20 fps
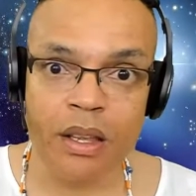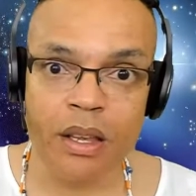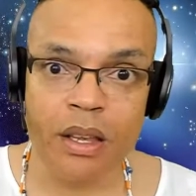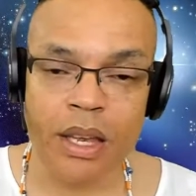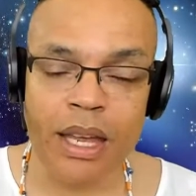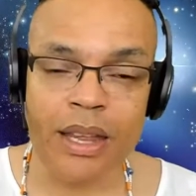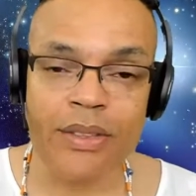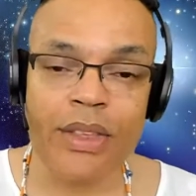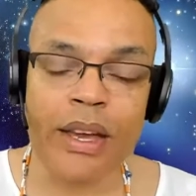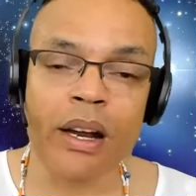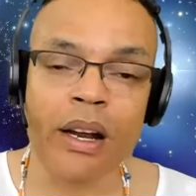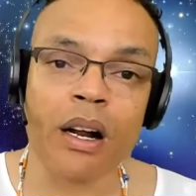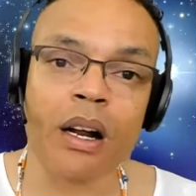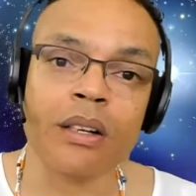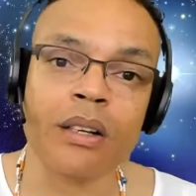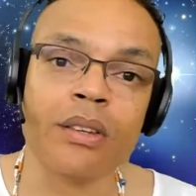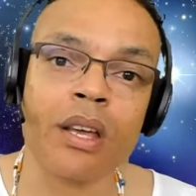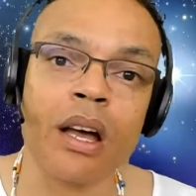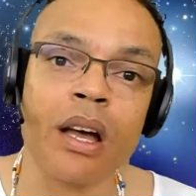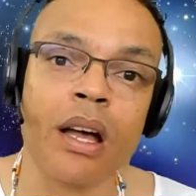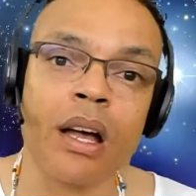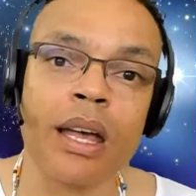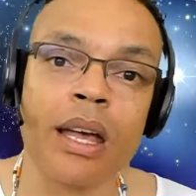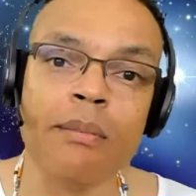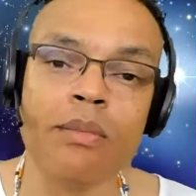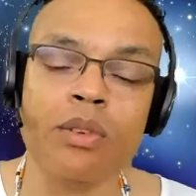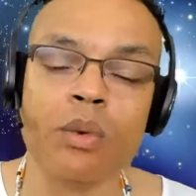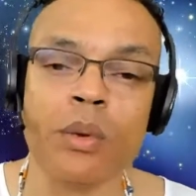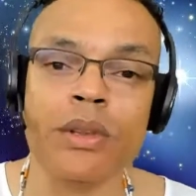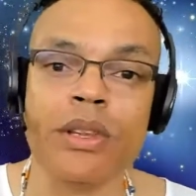And there are
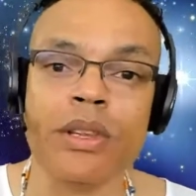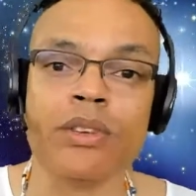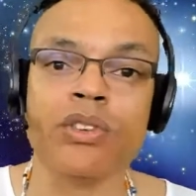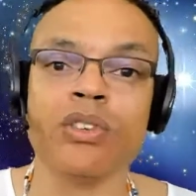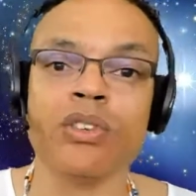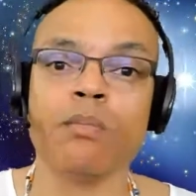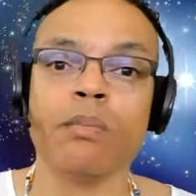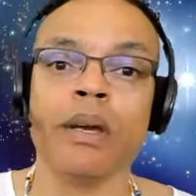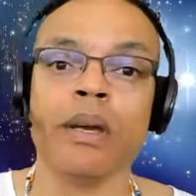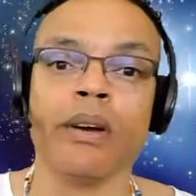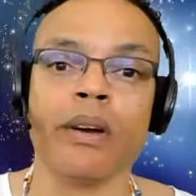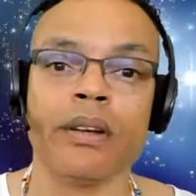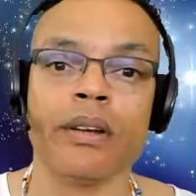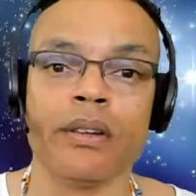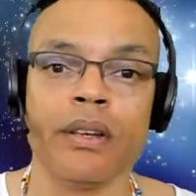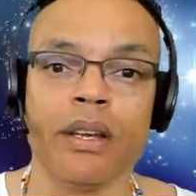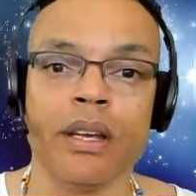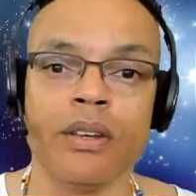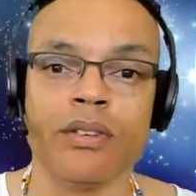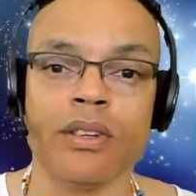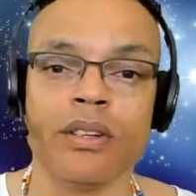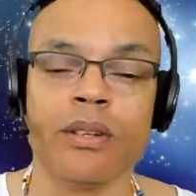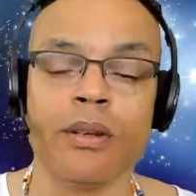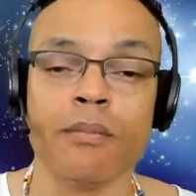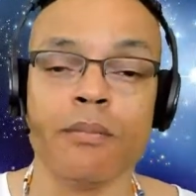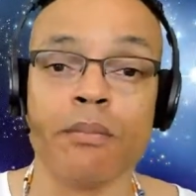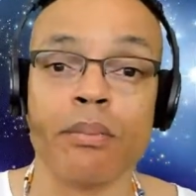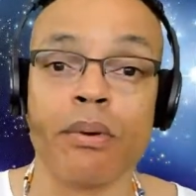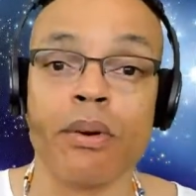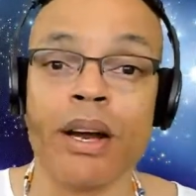times when the spirit is an
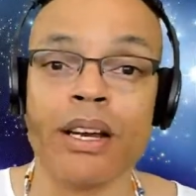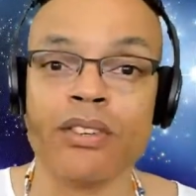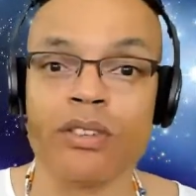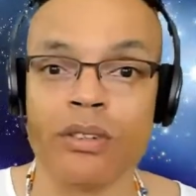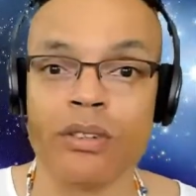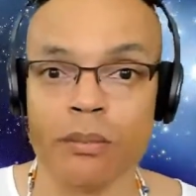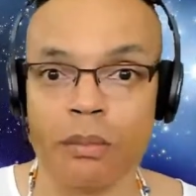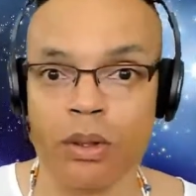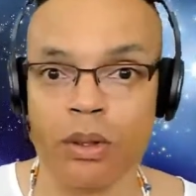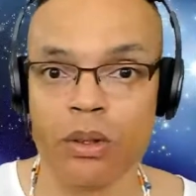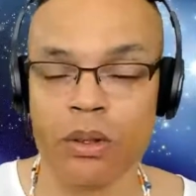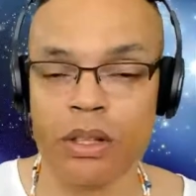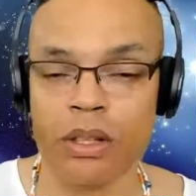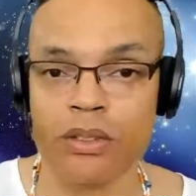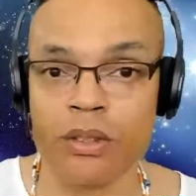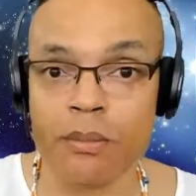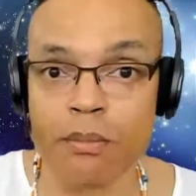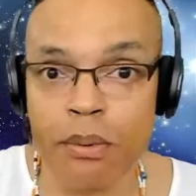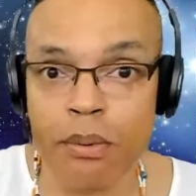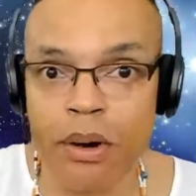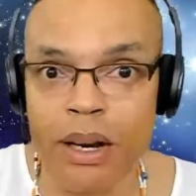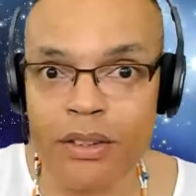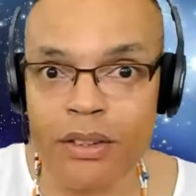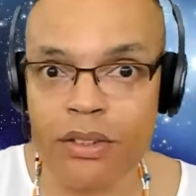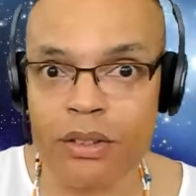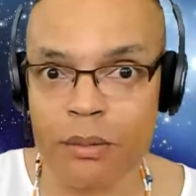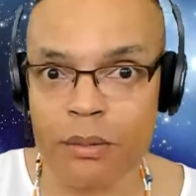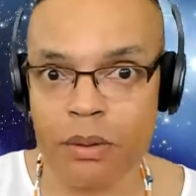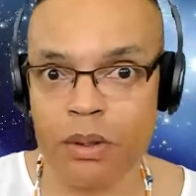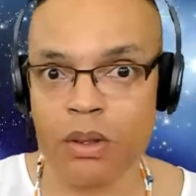impressionable. It's
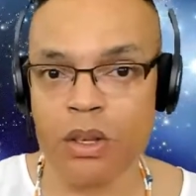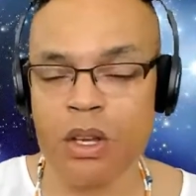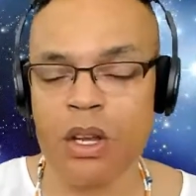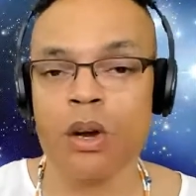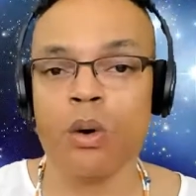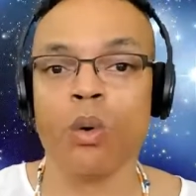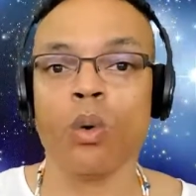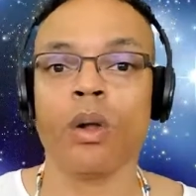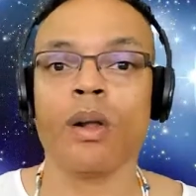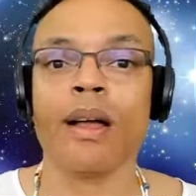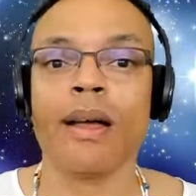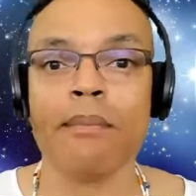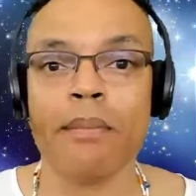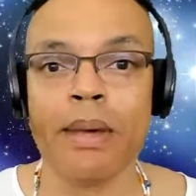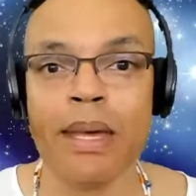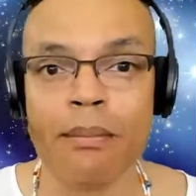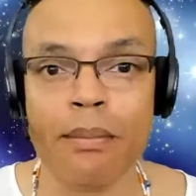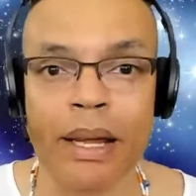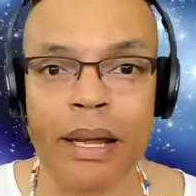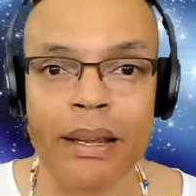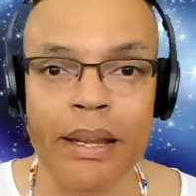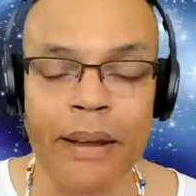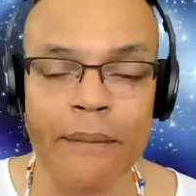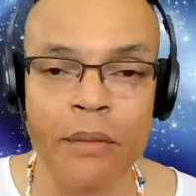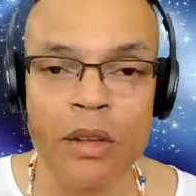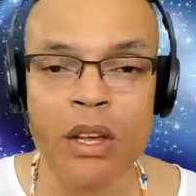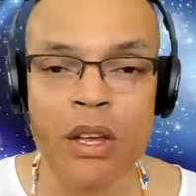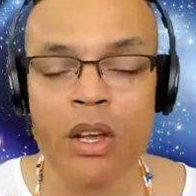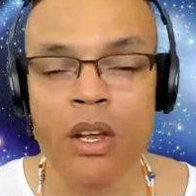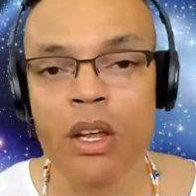impressionable. What do I mean by that?
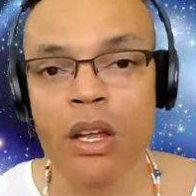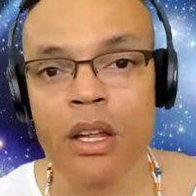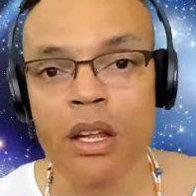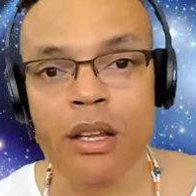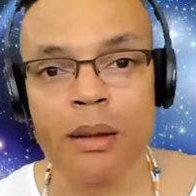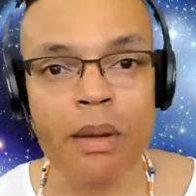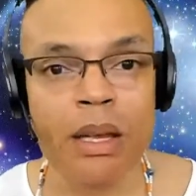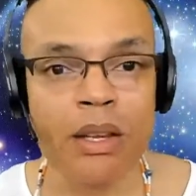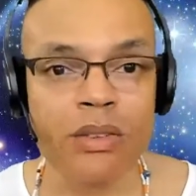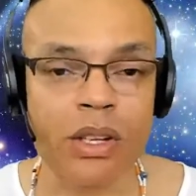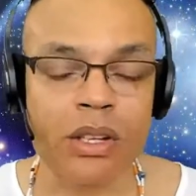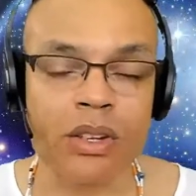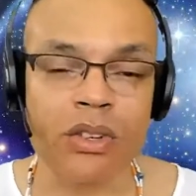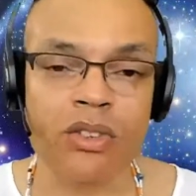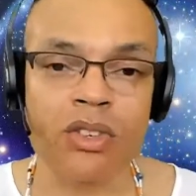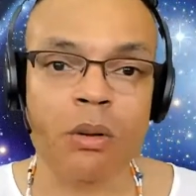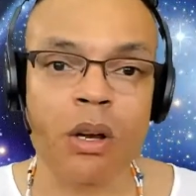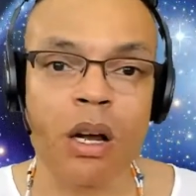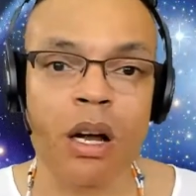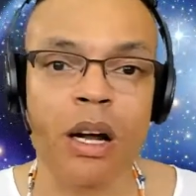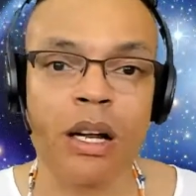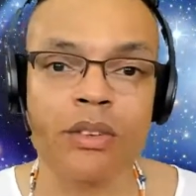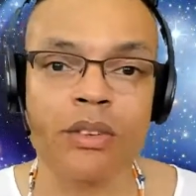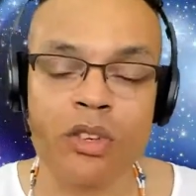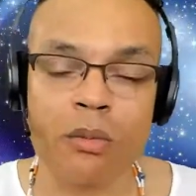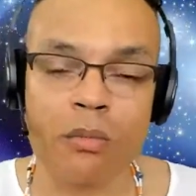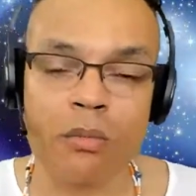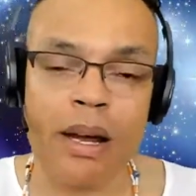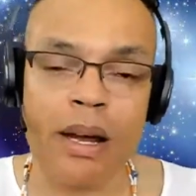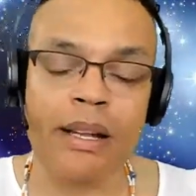That means that the
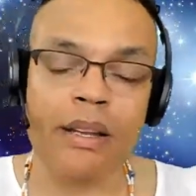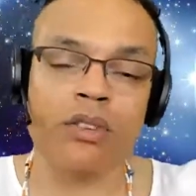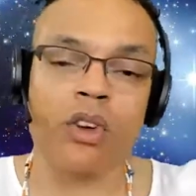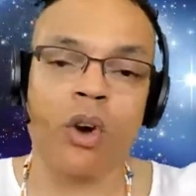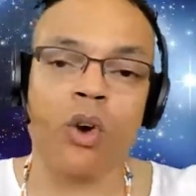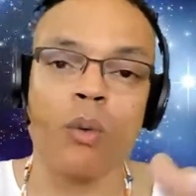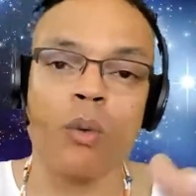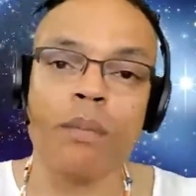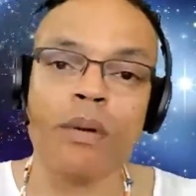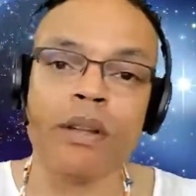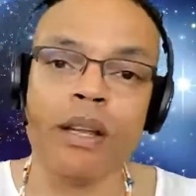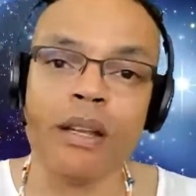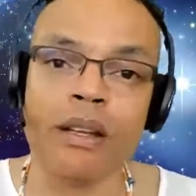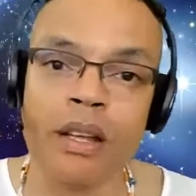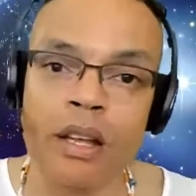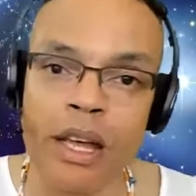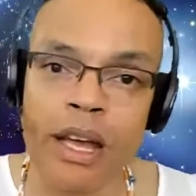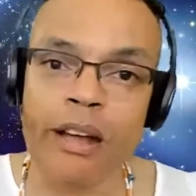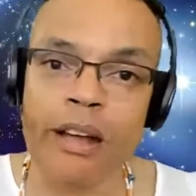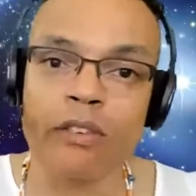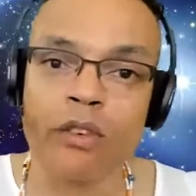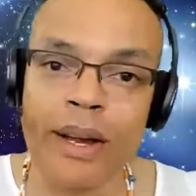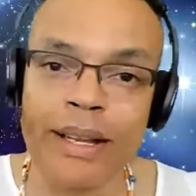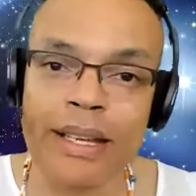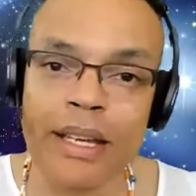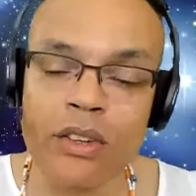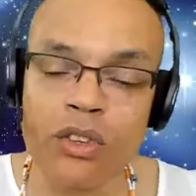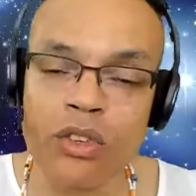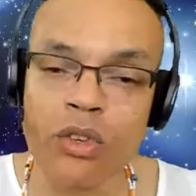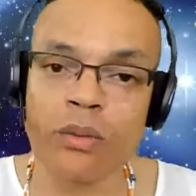subconscious mind is open and
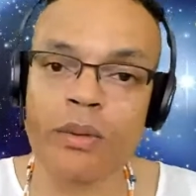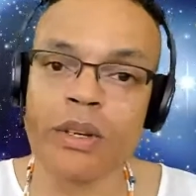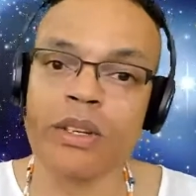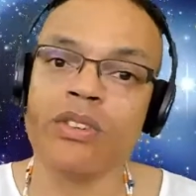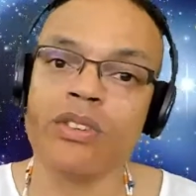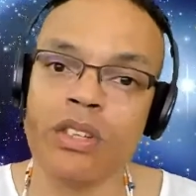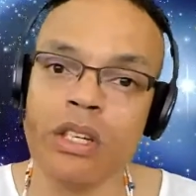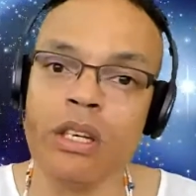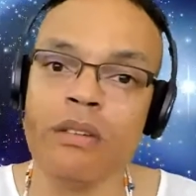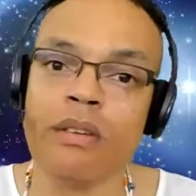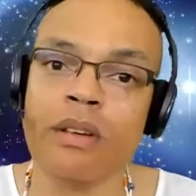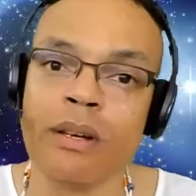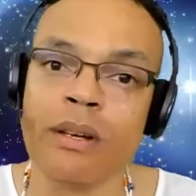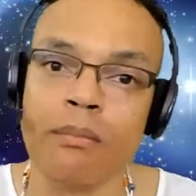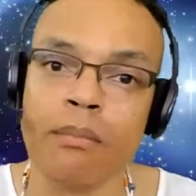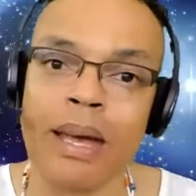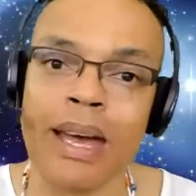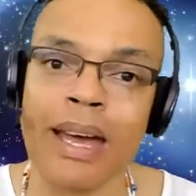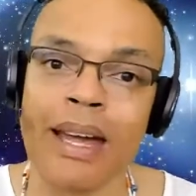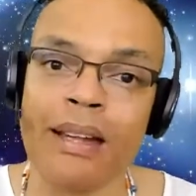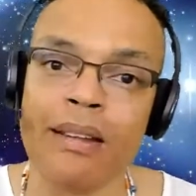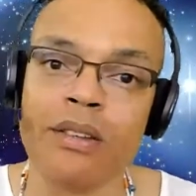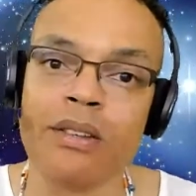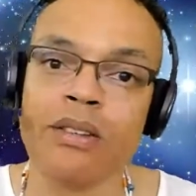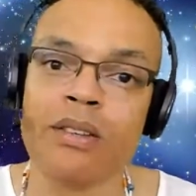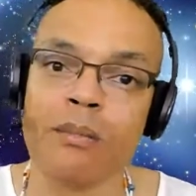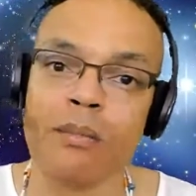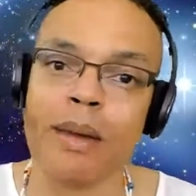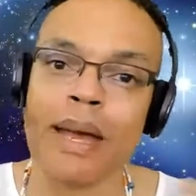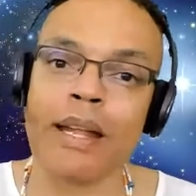ready to receive commands
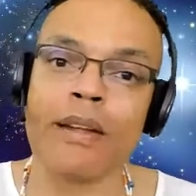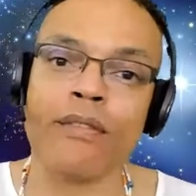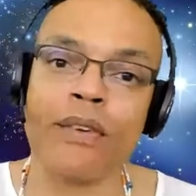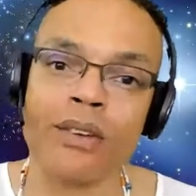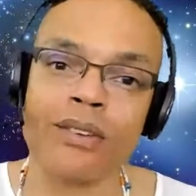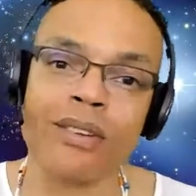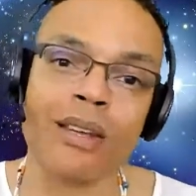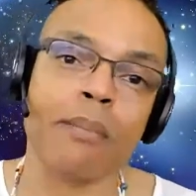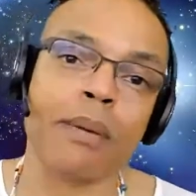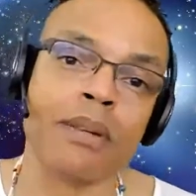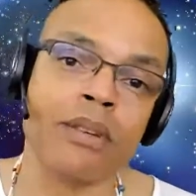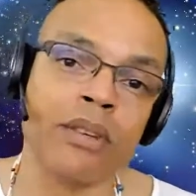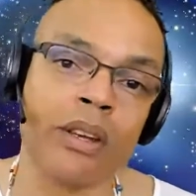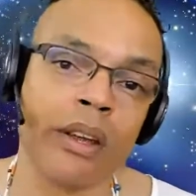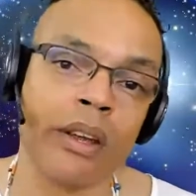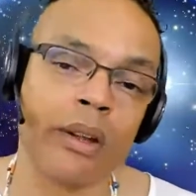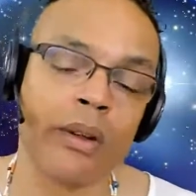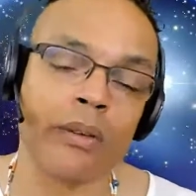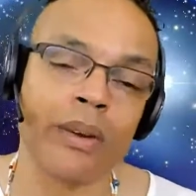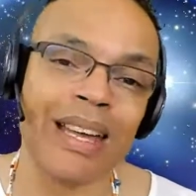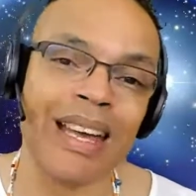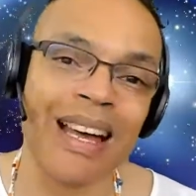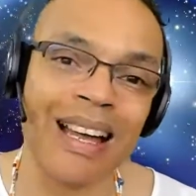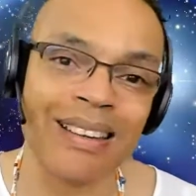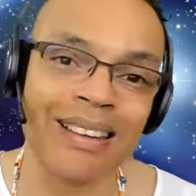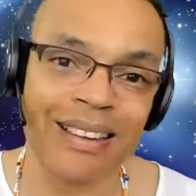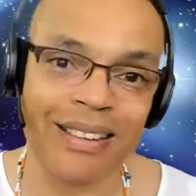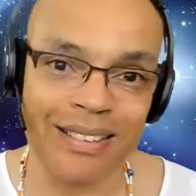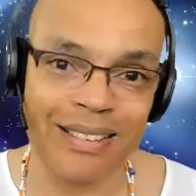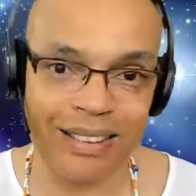to manifest a particular
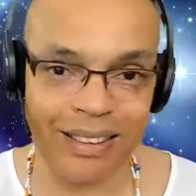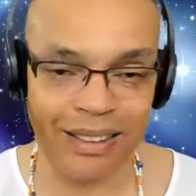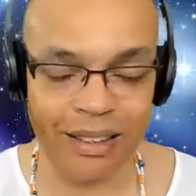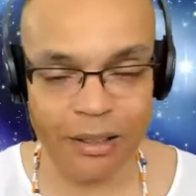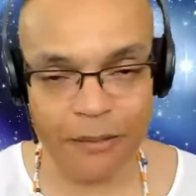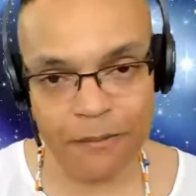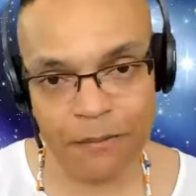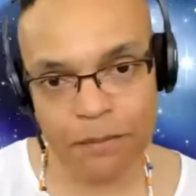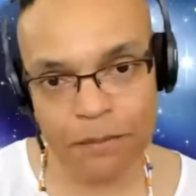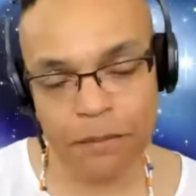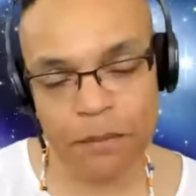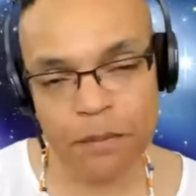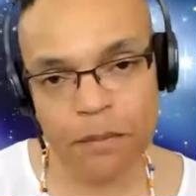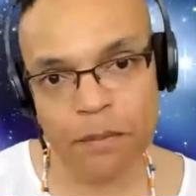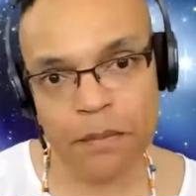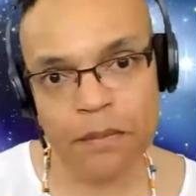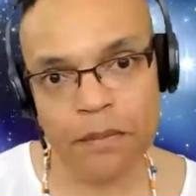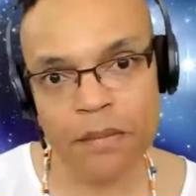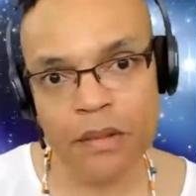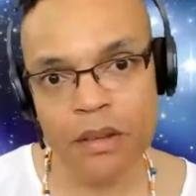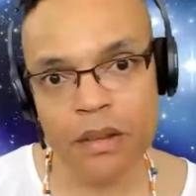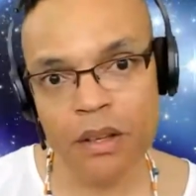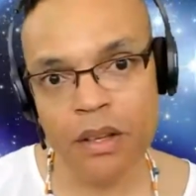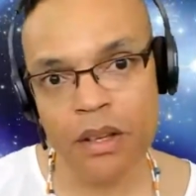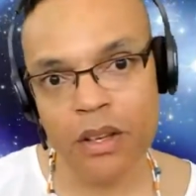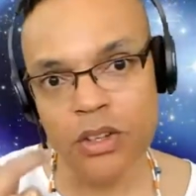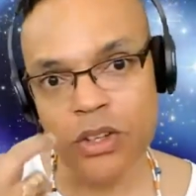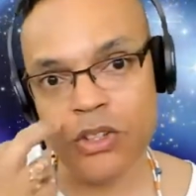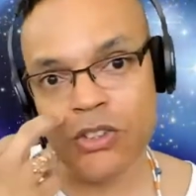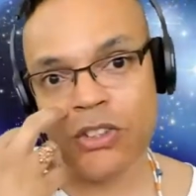reality.
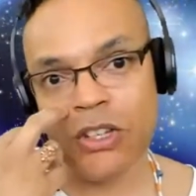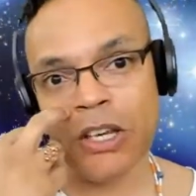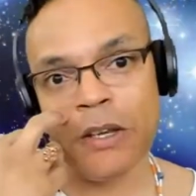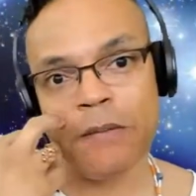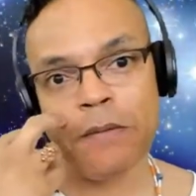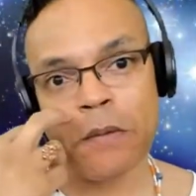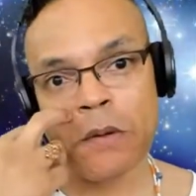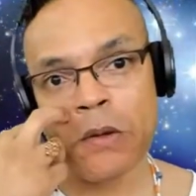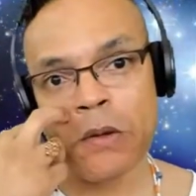You see,